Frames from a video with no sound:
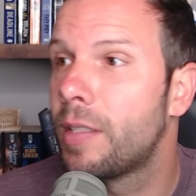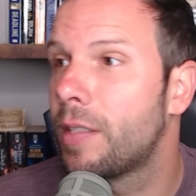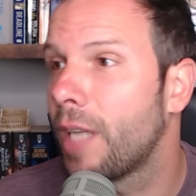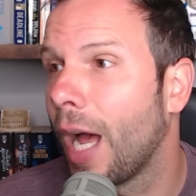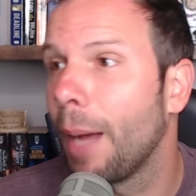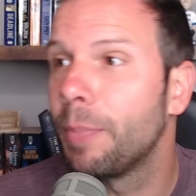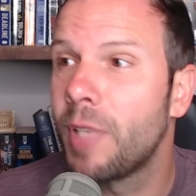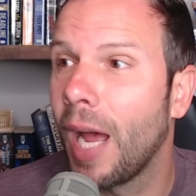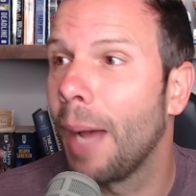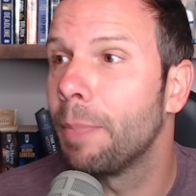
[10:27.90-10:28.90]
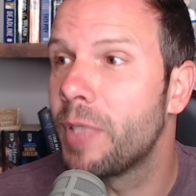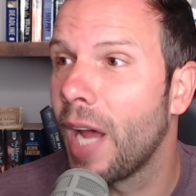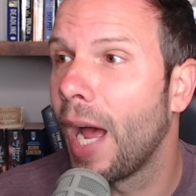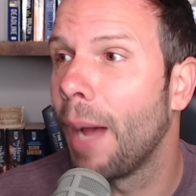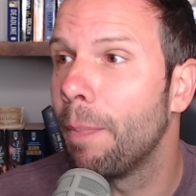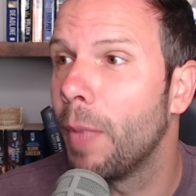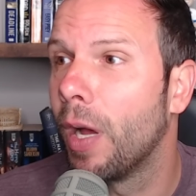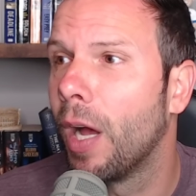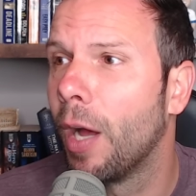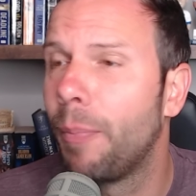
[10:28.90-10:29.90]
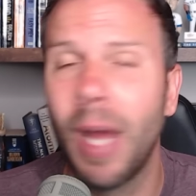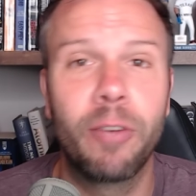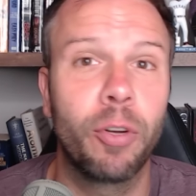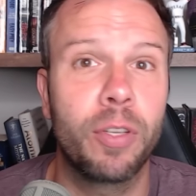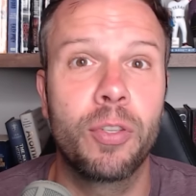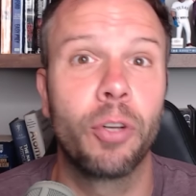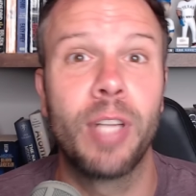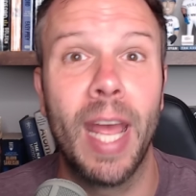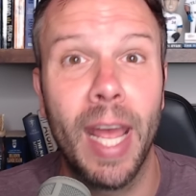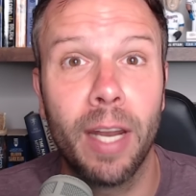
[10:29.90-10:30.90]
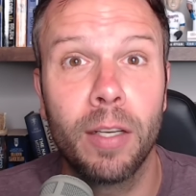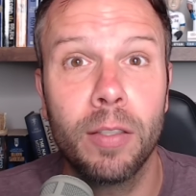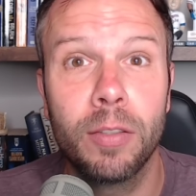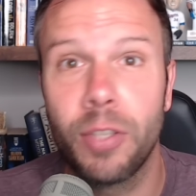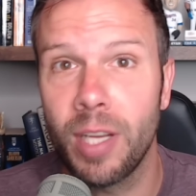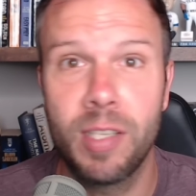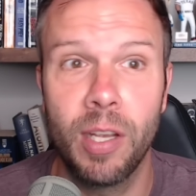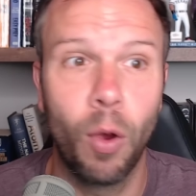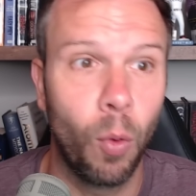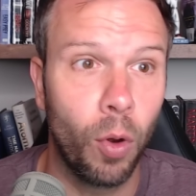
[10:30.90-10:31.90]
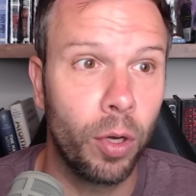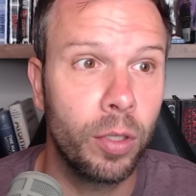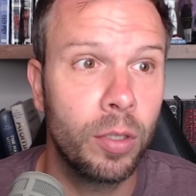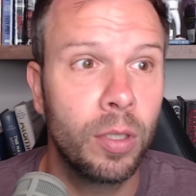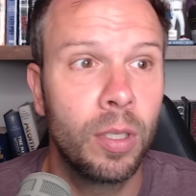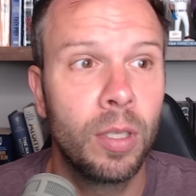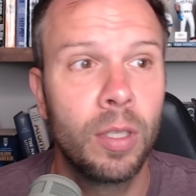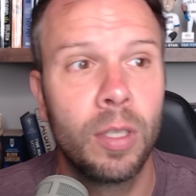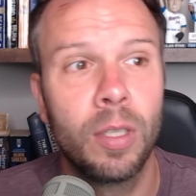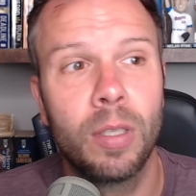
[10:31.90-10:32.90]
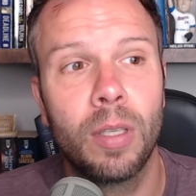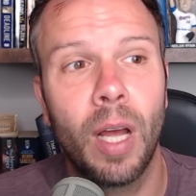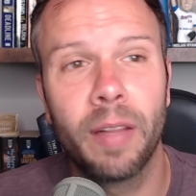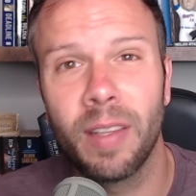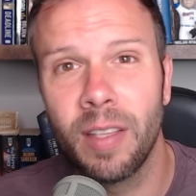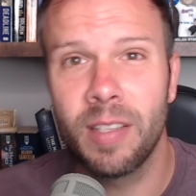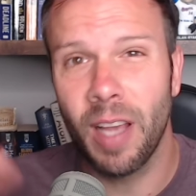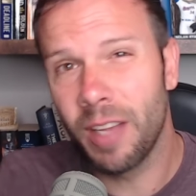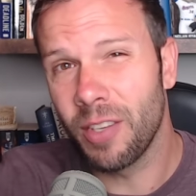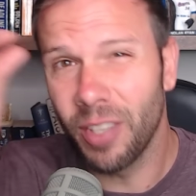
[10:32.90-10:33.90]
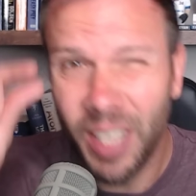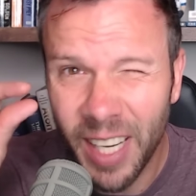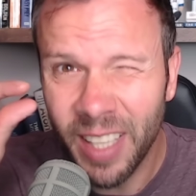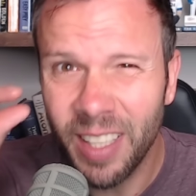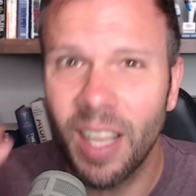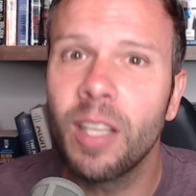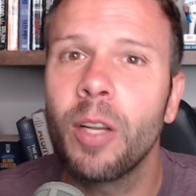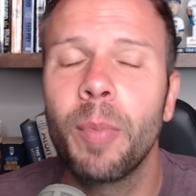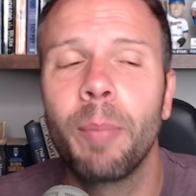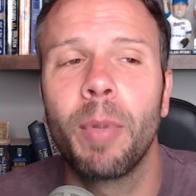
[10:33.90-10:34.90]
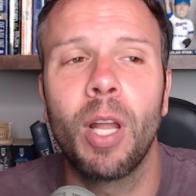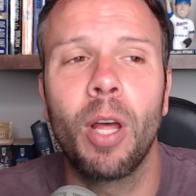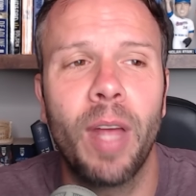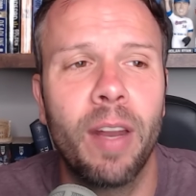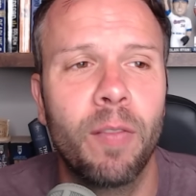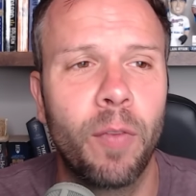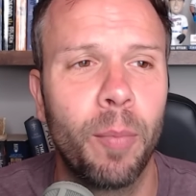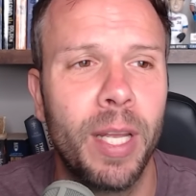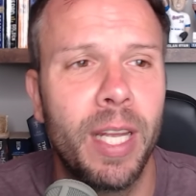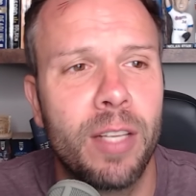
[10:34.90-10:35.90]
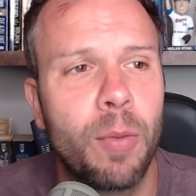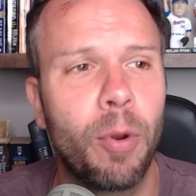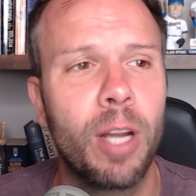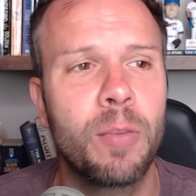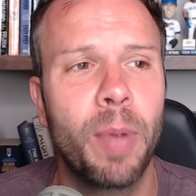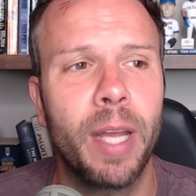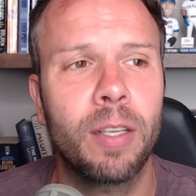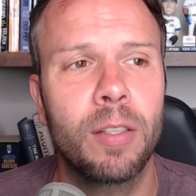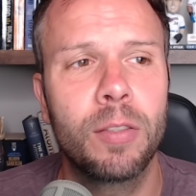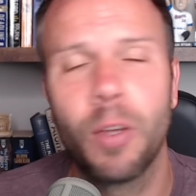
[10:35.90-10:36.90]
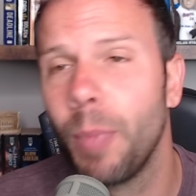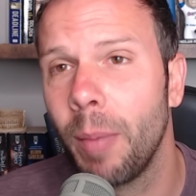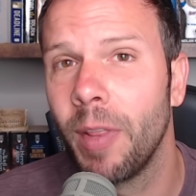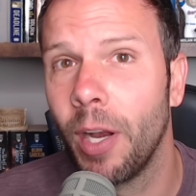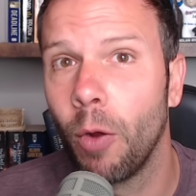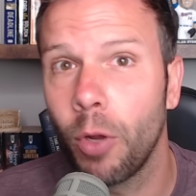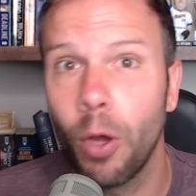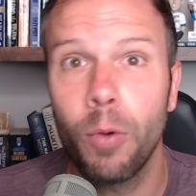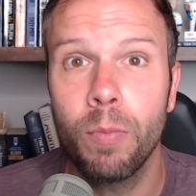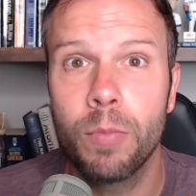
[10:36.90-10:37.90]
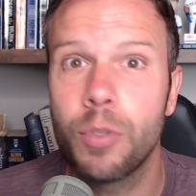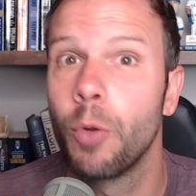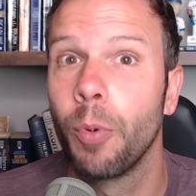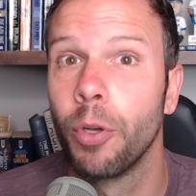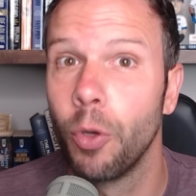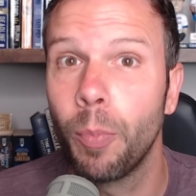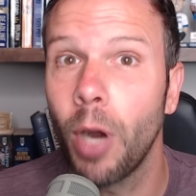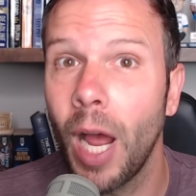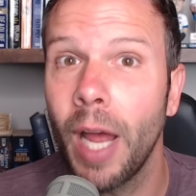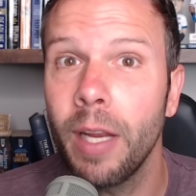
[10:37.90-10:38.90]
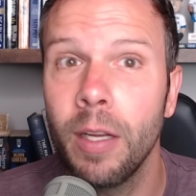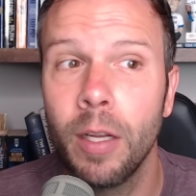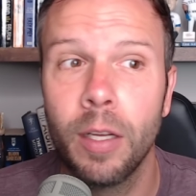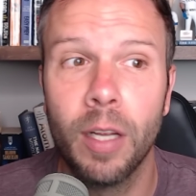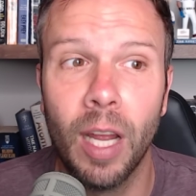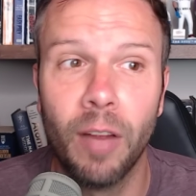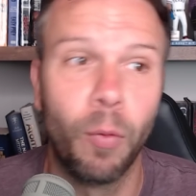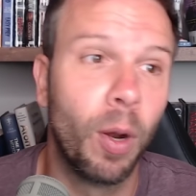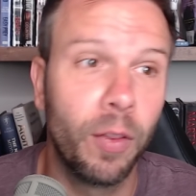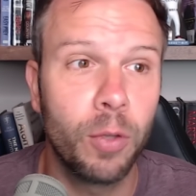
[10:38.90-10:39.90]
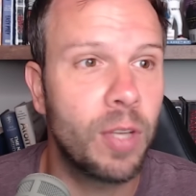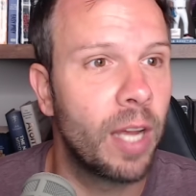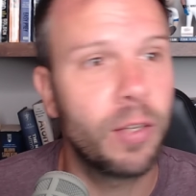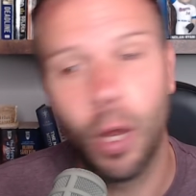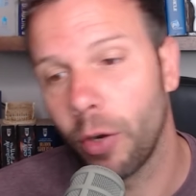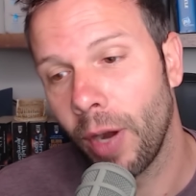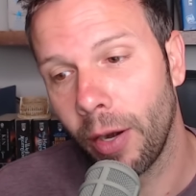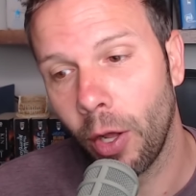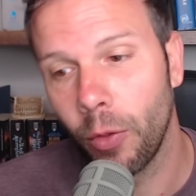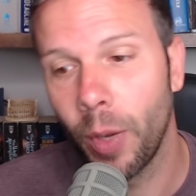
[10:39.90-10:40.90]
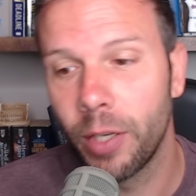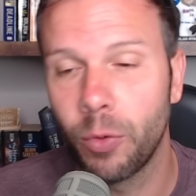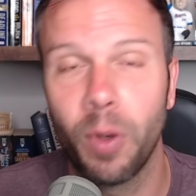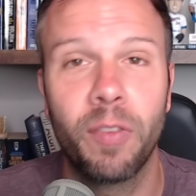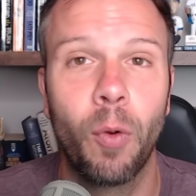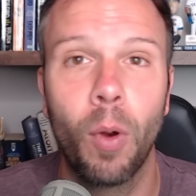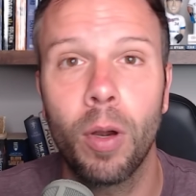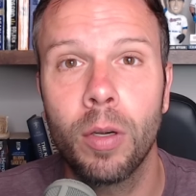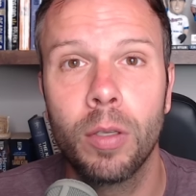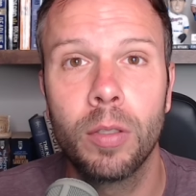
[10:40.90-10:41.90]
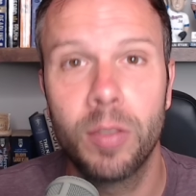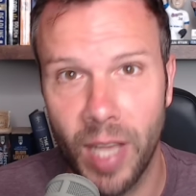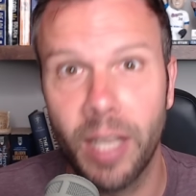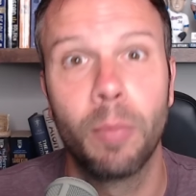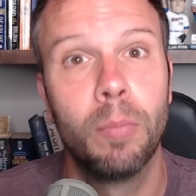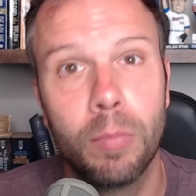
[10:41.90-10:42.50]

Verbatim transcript: top, top, top uh, Patrick Surtain, Jaycee Horn. I think these guys are eh, a little bit below that for me as a prospect. So maybe they don't go super duper high. If one of those guys hung around all the way to 24, take them.